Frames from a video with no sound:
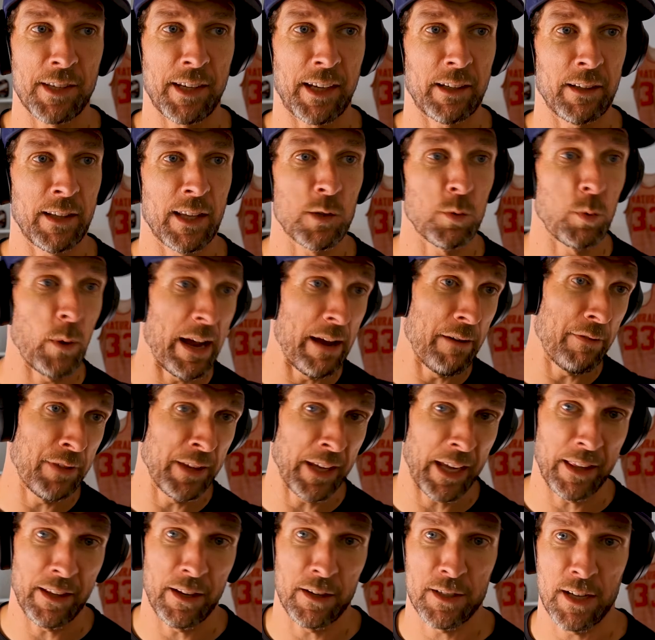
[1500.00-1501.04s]
this way of
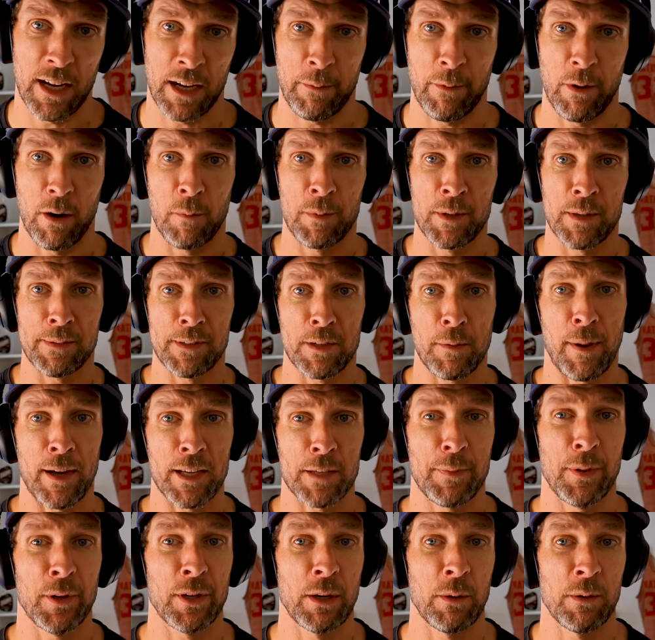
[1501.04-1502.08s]
thinking that you're talking about opens up a new
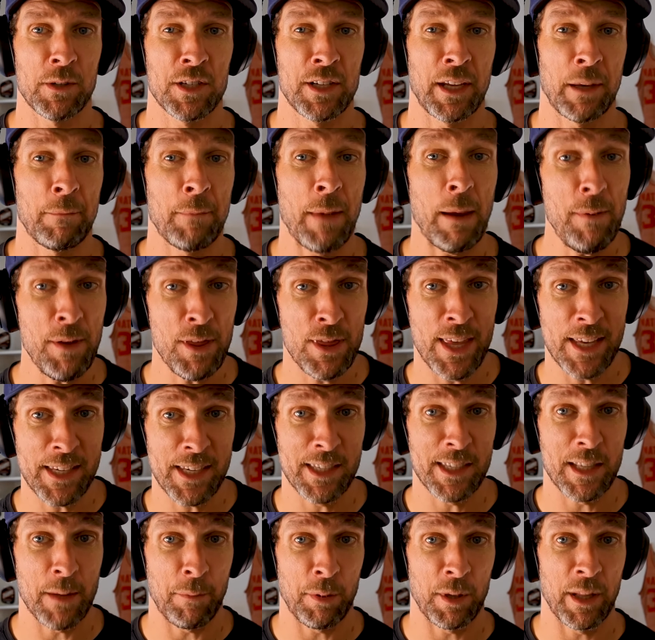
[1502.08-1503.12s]
possibility, which is like, maybe this
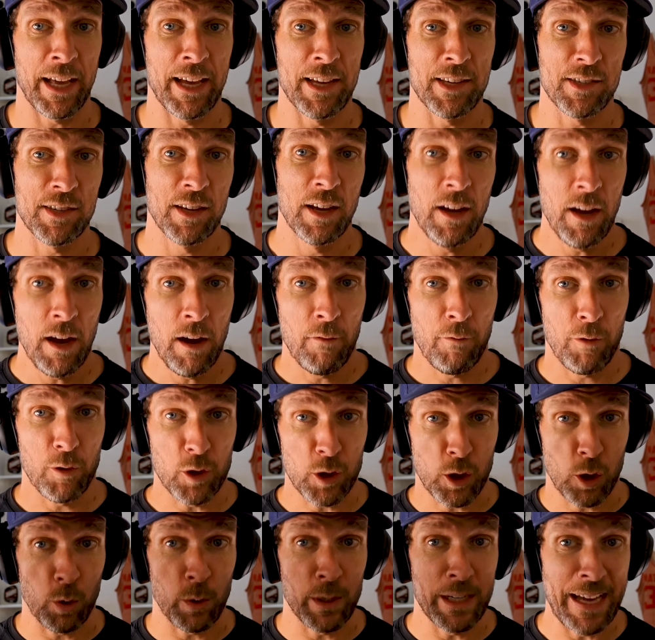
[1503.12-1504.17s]
is the place for
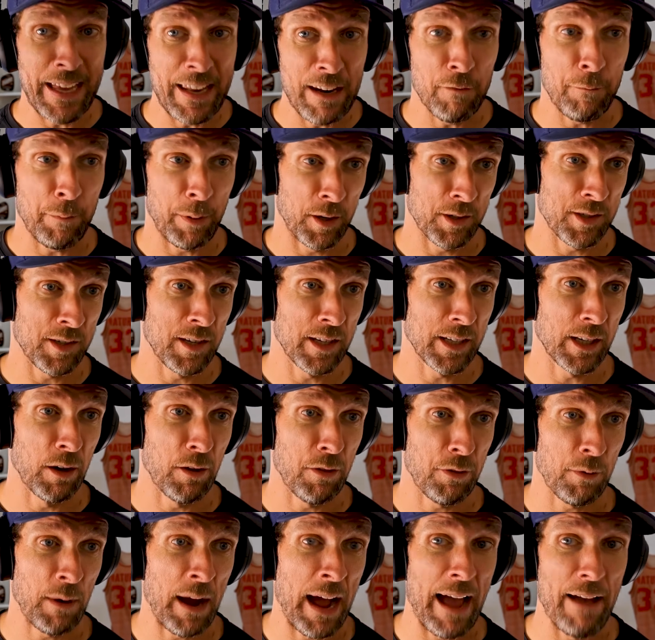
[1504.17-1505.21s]
the creative person to
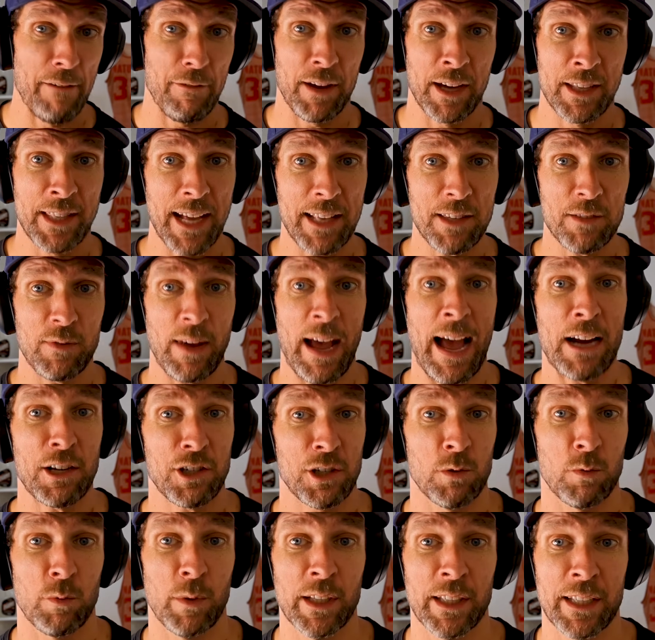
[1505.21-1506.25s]
go thrive. And that's
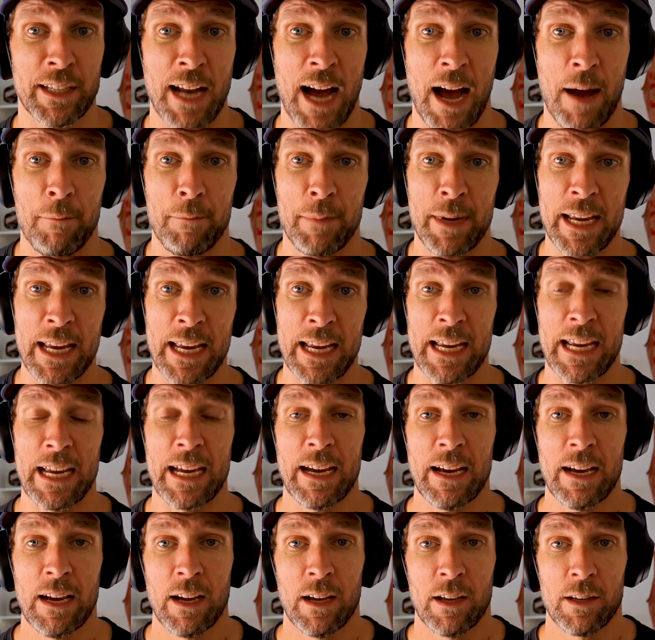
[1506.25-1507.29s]
actually really not
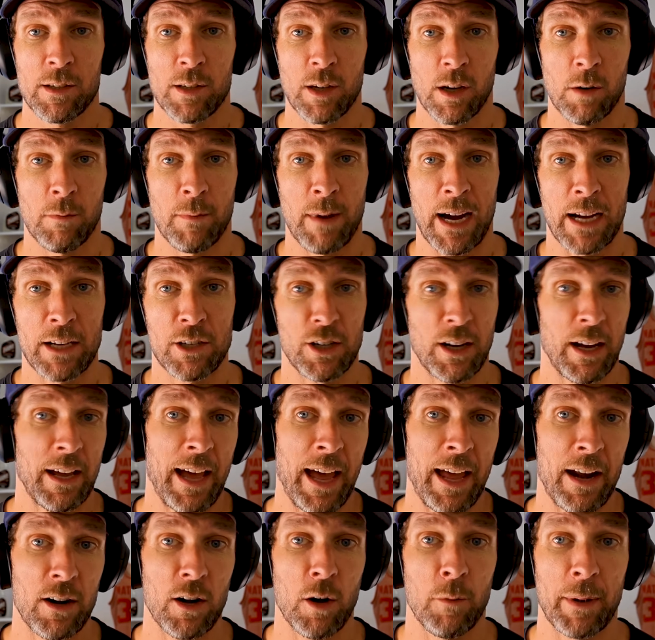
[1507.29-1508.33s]
me so much.
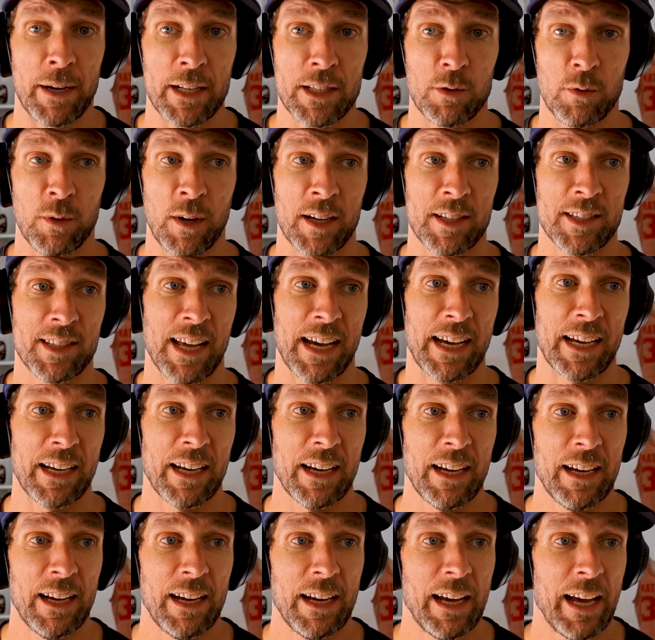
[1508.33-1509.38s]
I don't know, but it's where it's
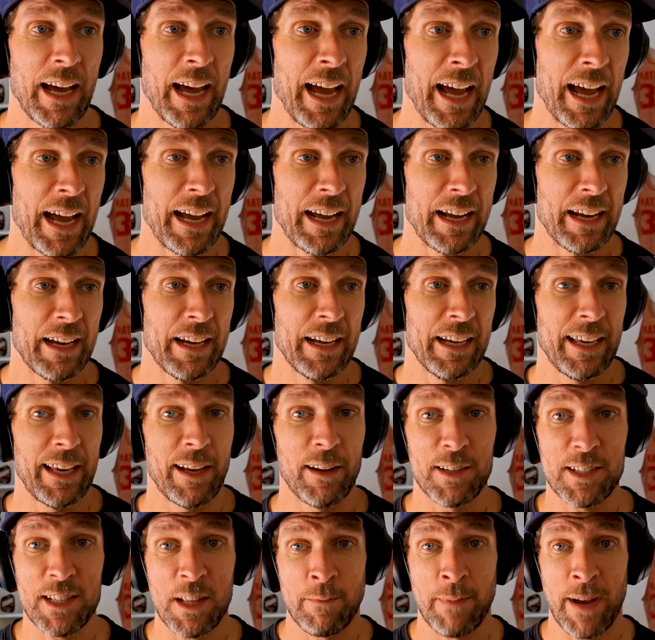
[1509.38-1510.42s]
like, hey,
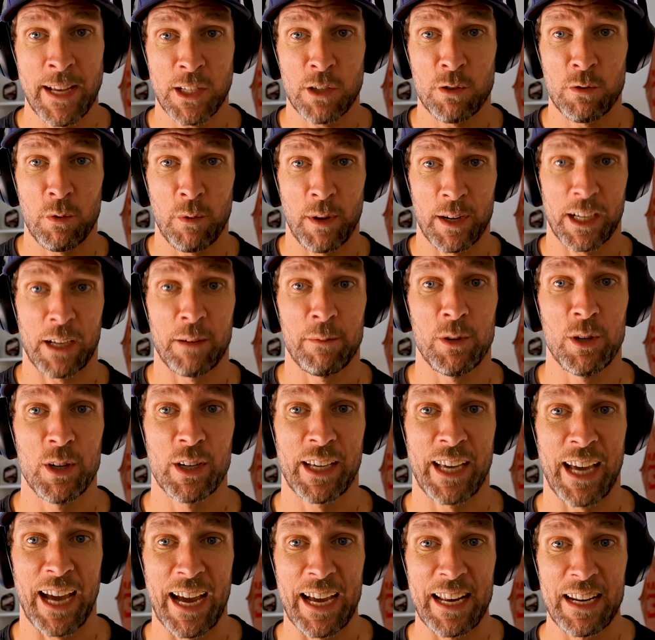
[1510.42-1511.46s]
here's the message we want to
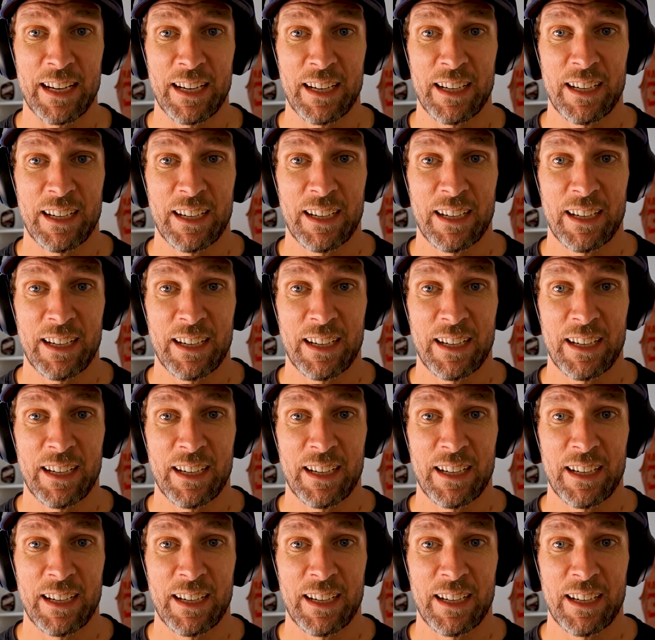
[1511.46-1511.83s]
communicate.